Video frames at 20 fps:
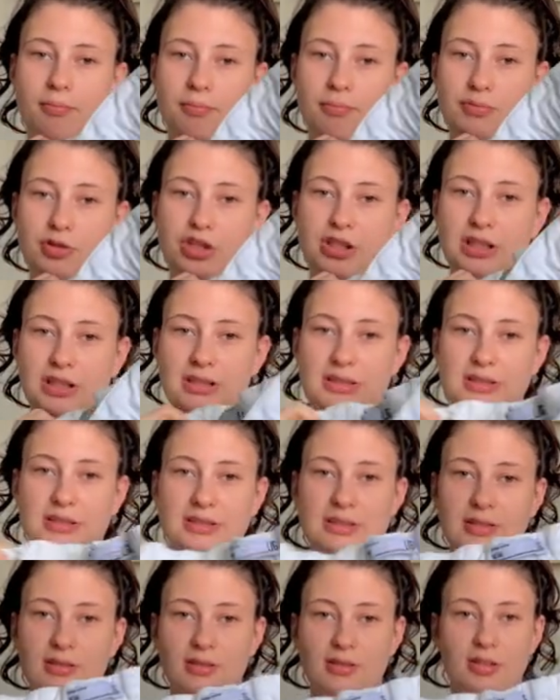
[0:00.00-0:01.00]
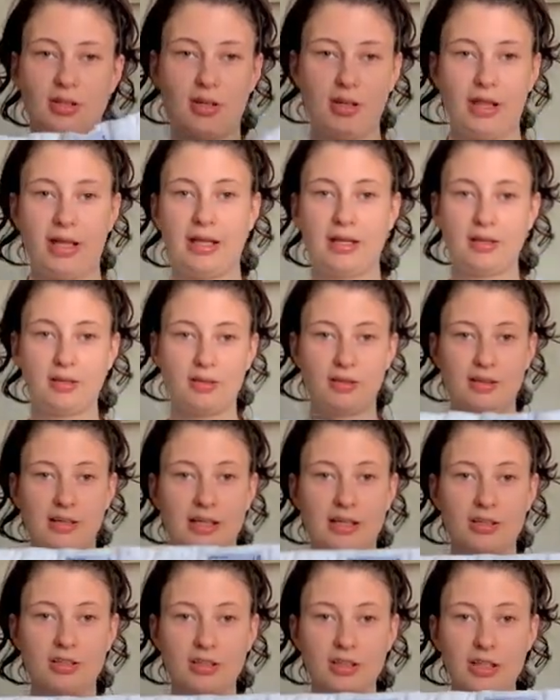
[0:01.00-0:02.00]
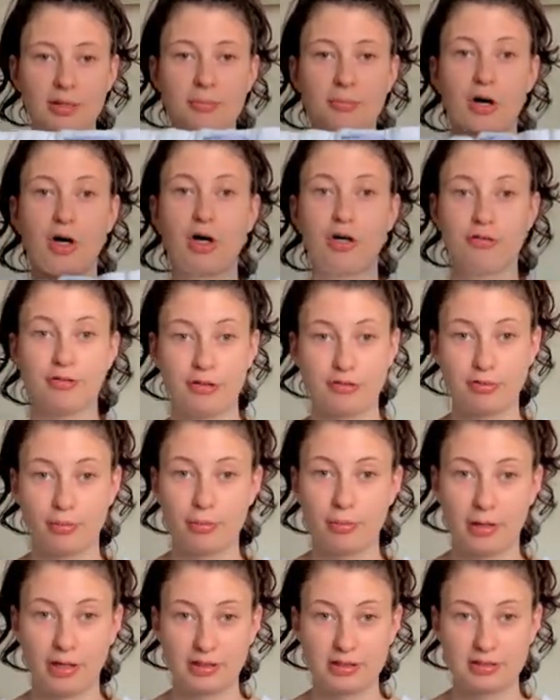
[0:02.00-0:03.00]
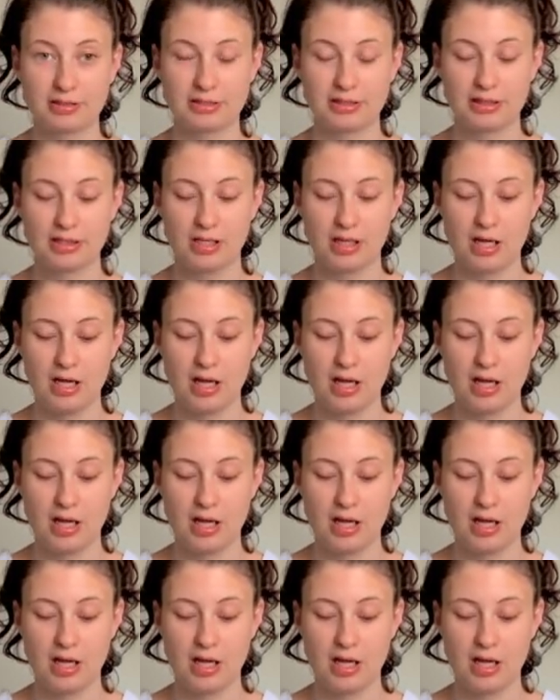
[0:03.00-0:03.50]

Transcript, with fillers: jeans. They're like literally perfect for pregnancy.